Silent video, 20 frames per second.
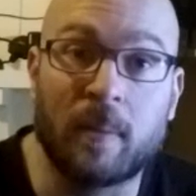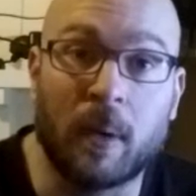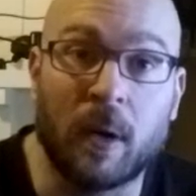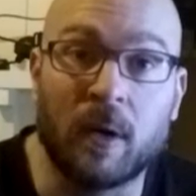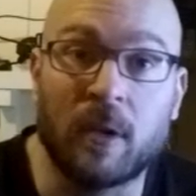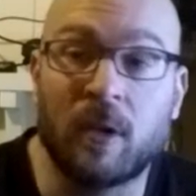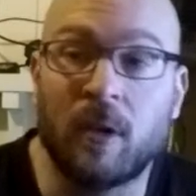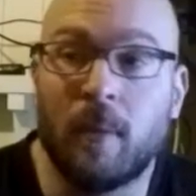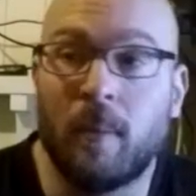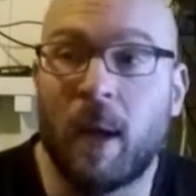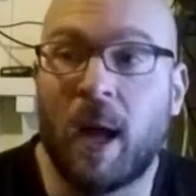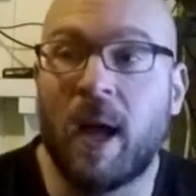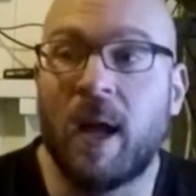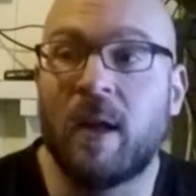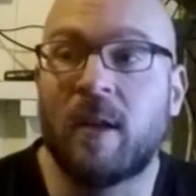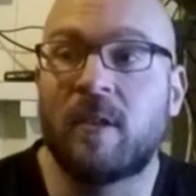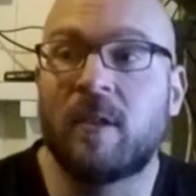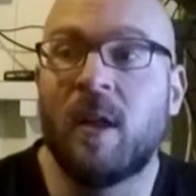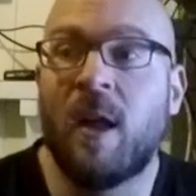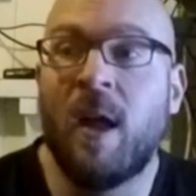personal
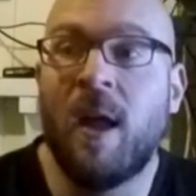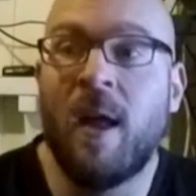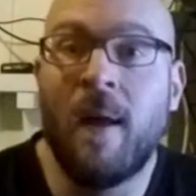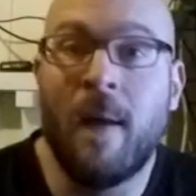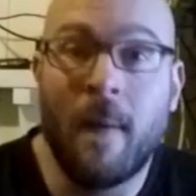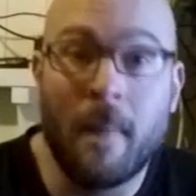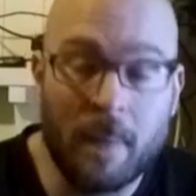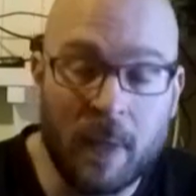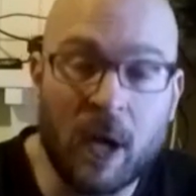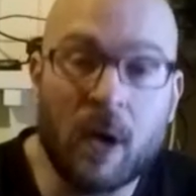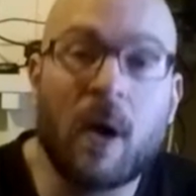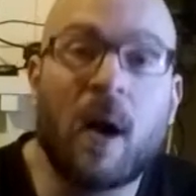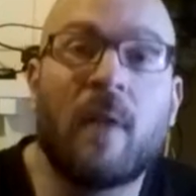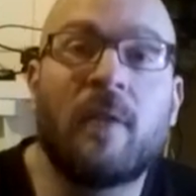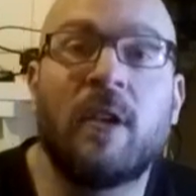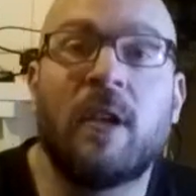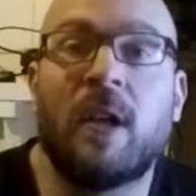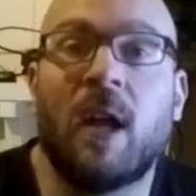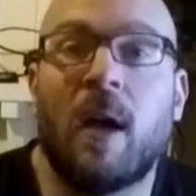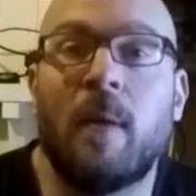bias. They're
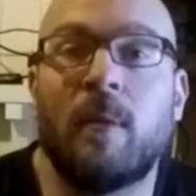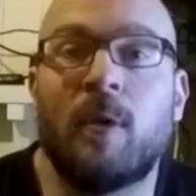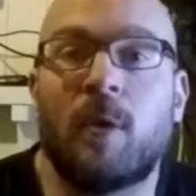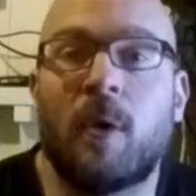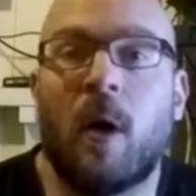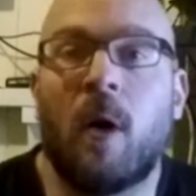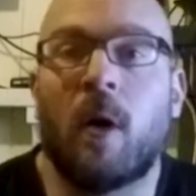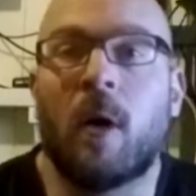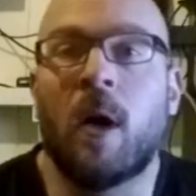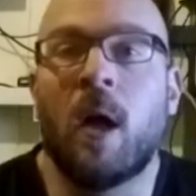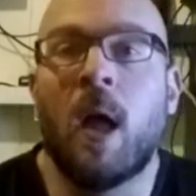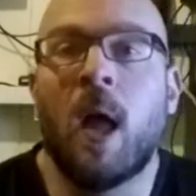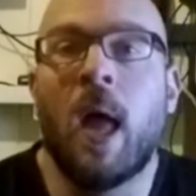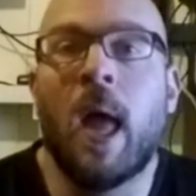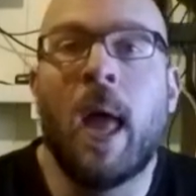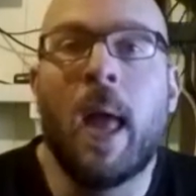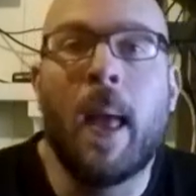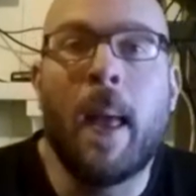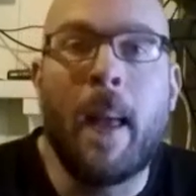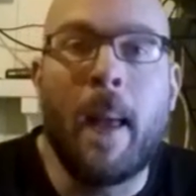oftentimes wrong.
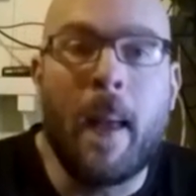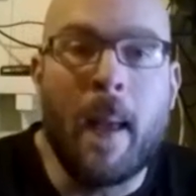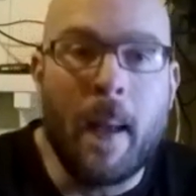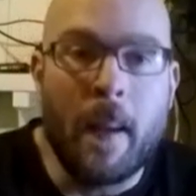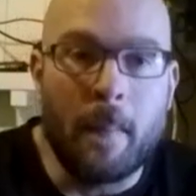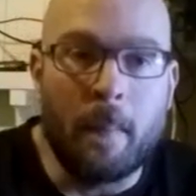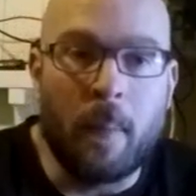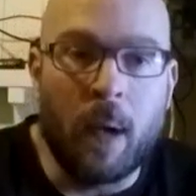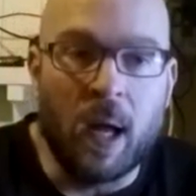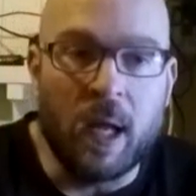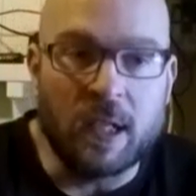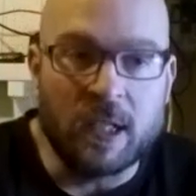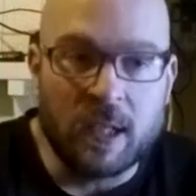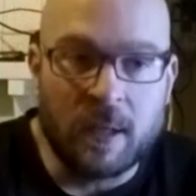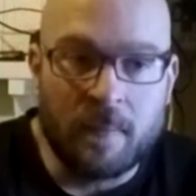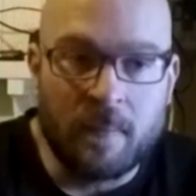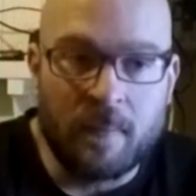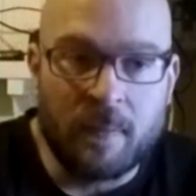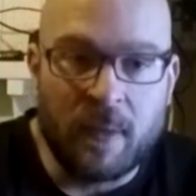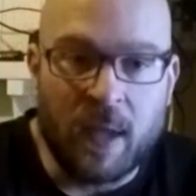But
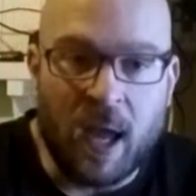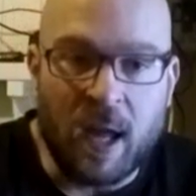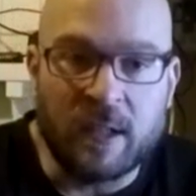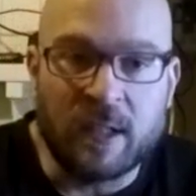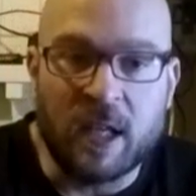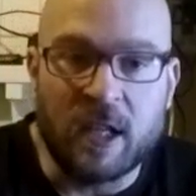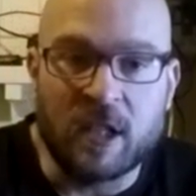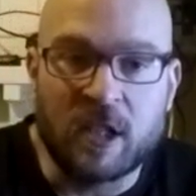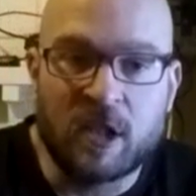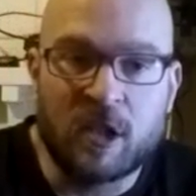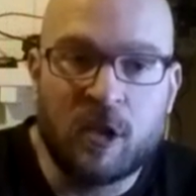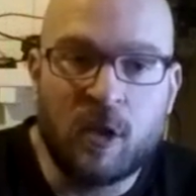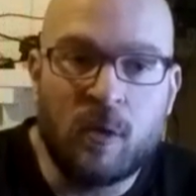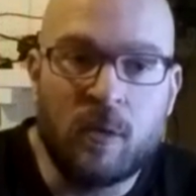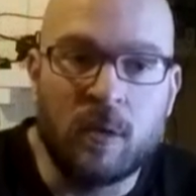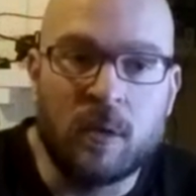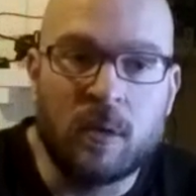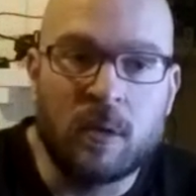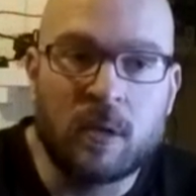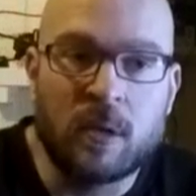as a
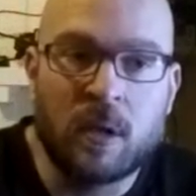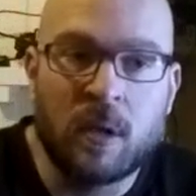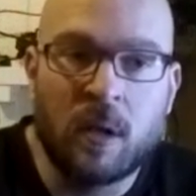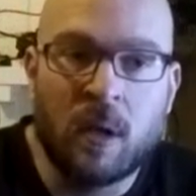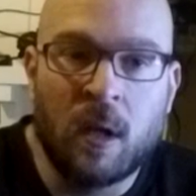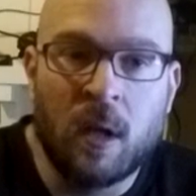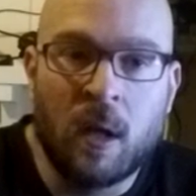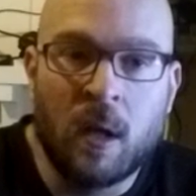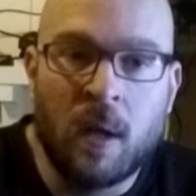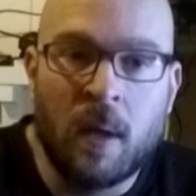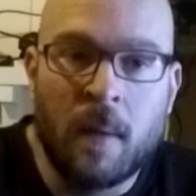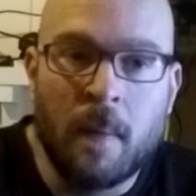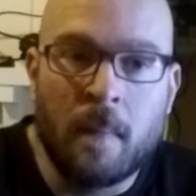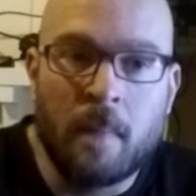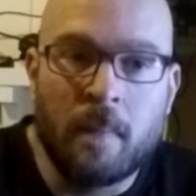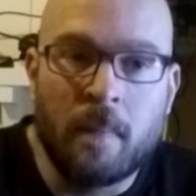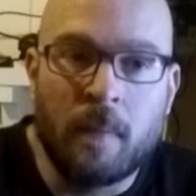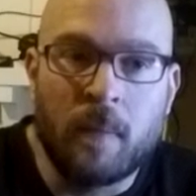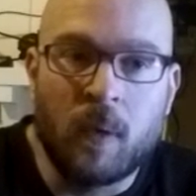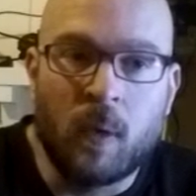student,
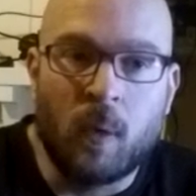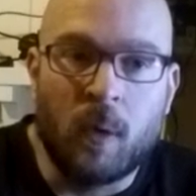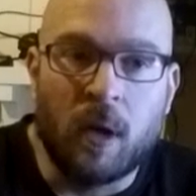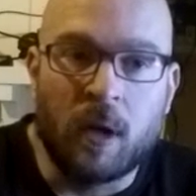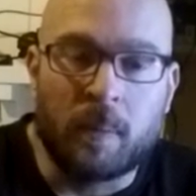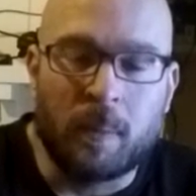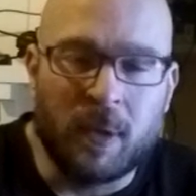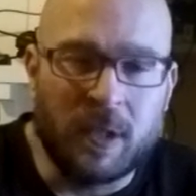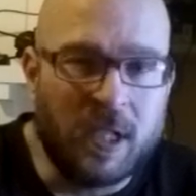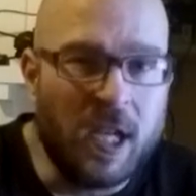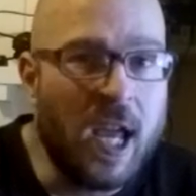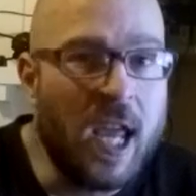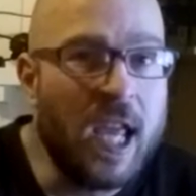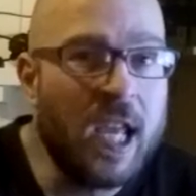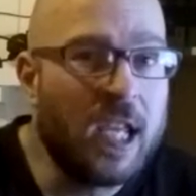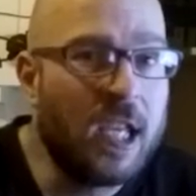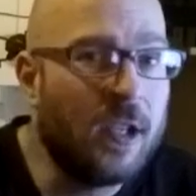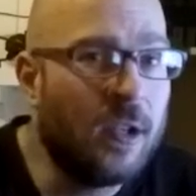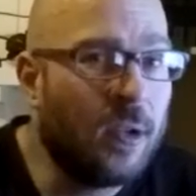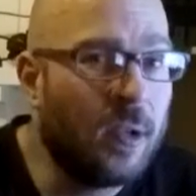
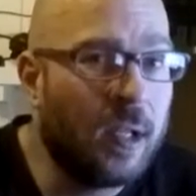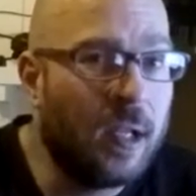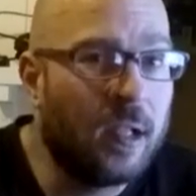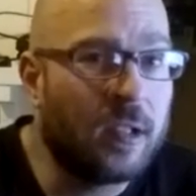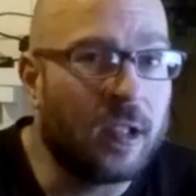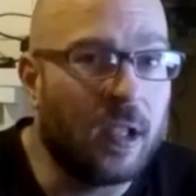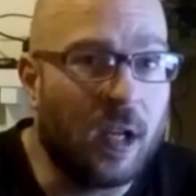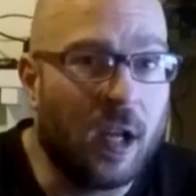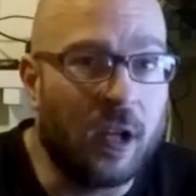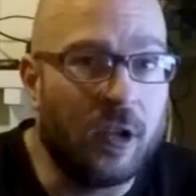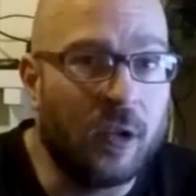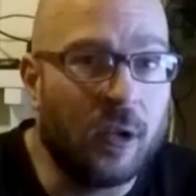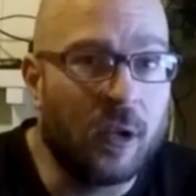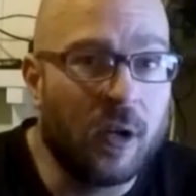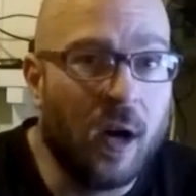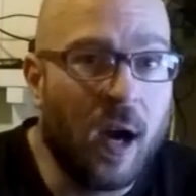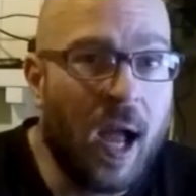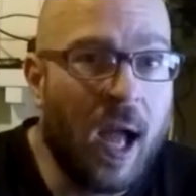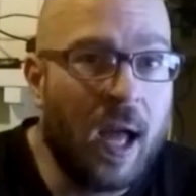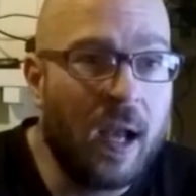particularly as an
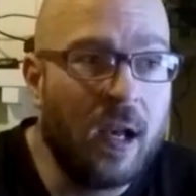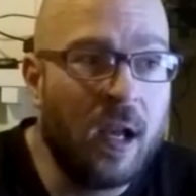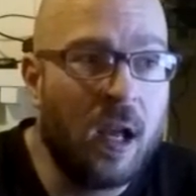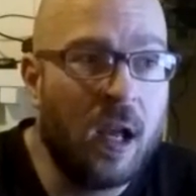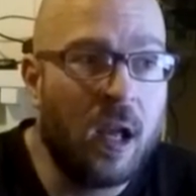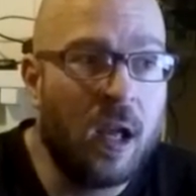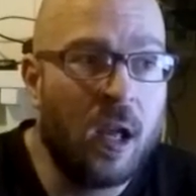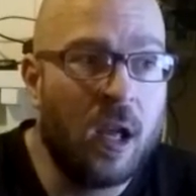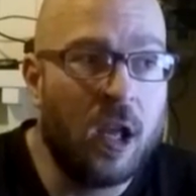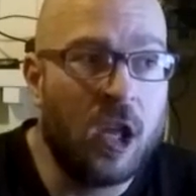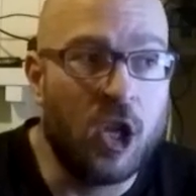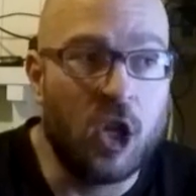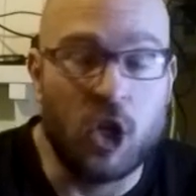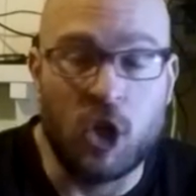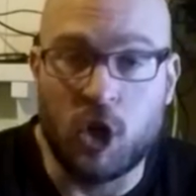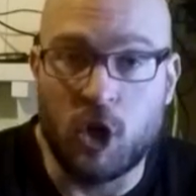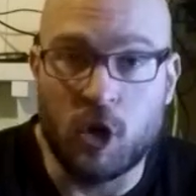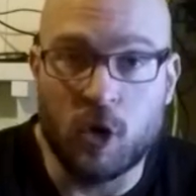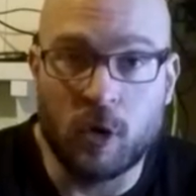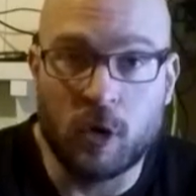undergrad,
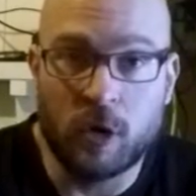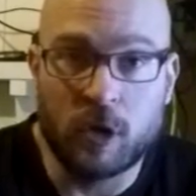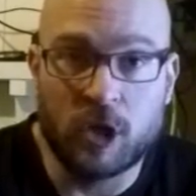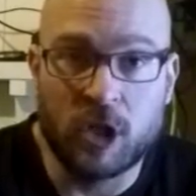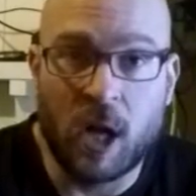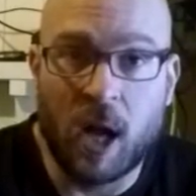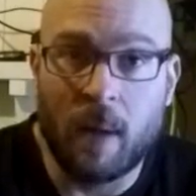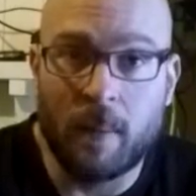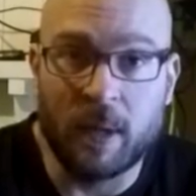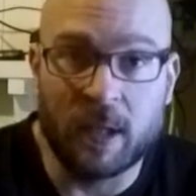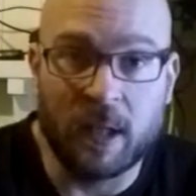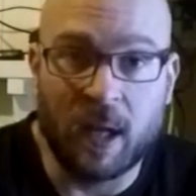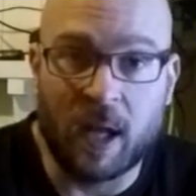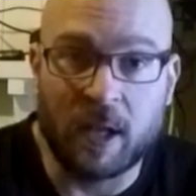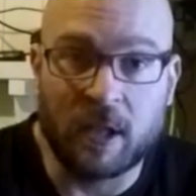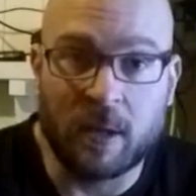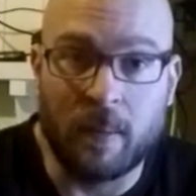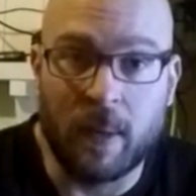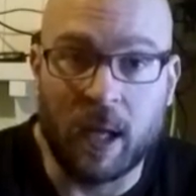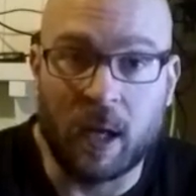your job is
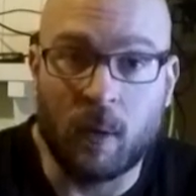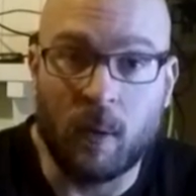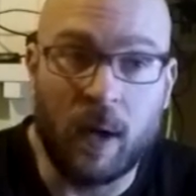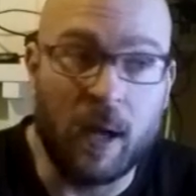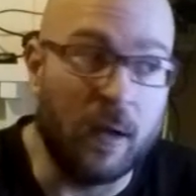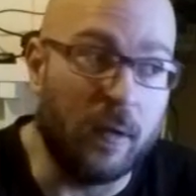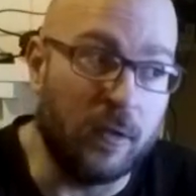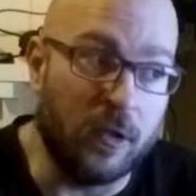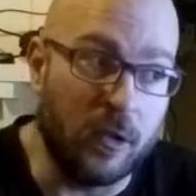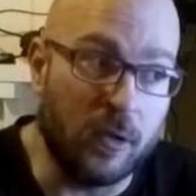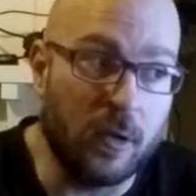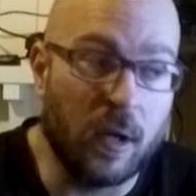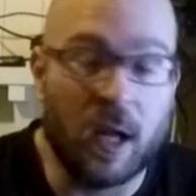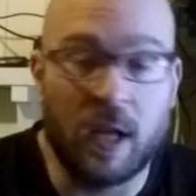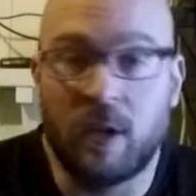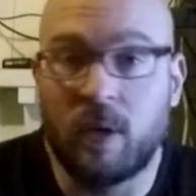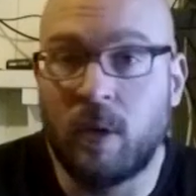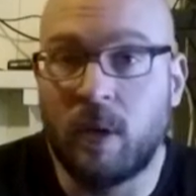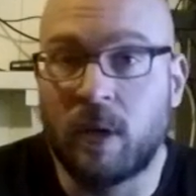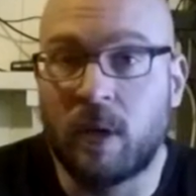not to make waves. You're
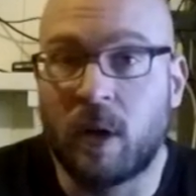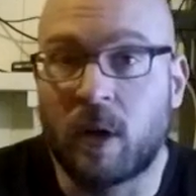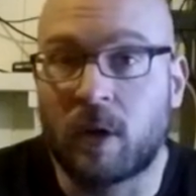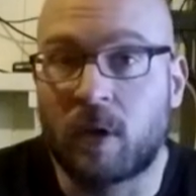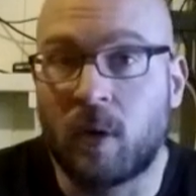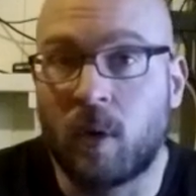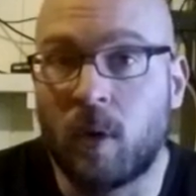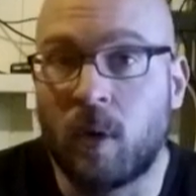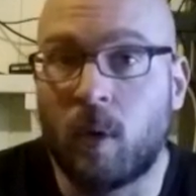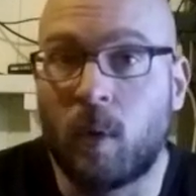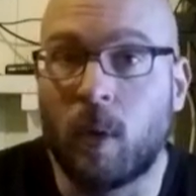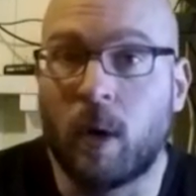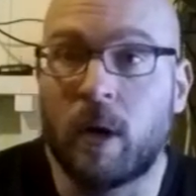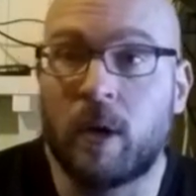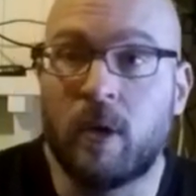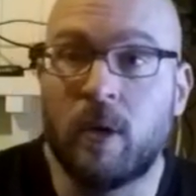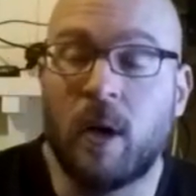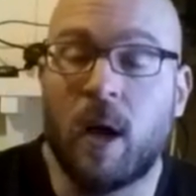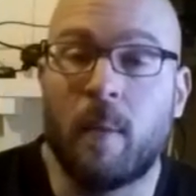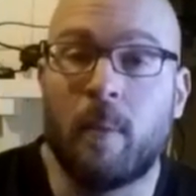not doing doctoral
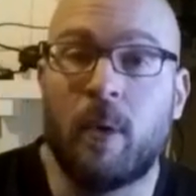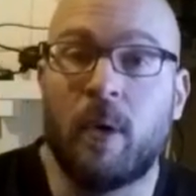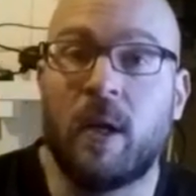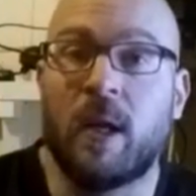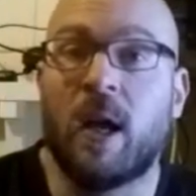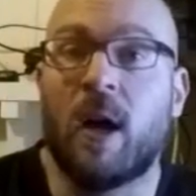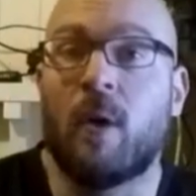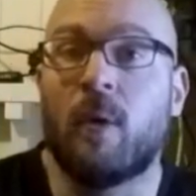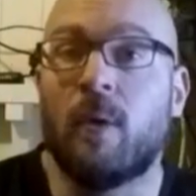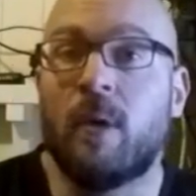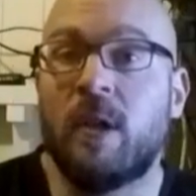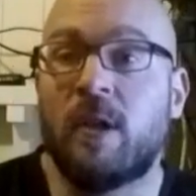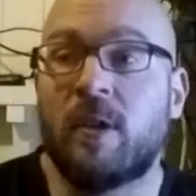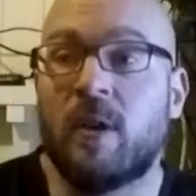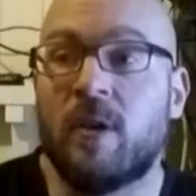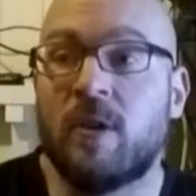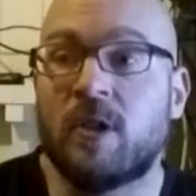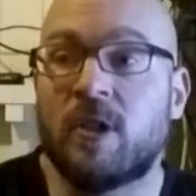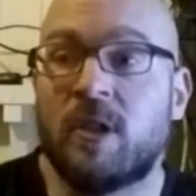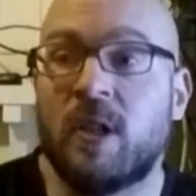work. You're not putting out
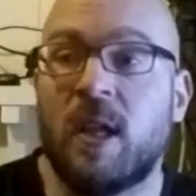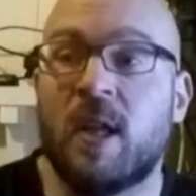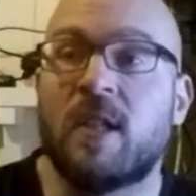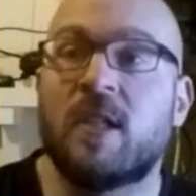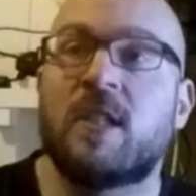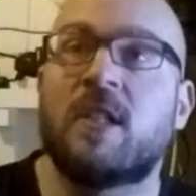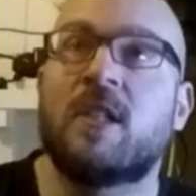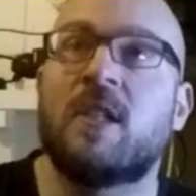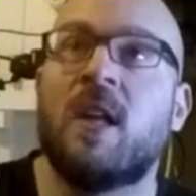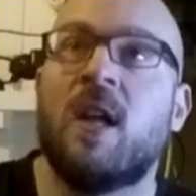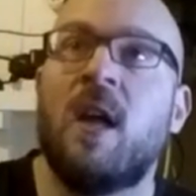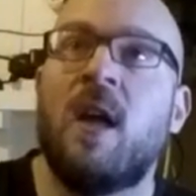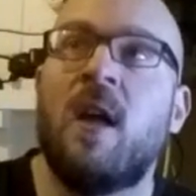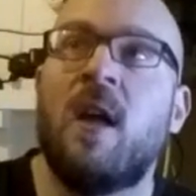research that's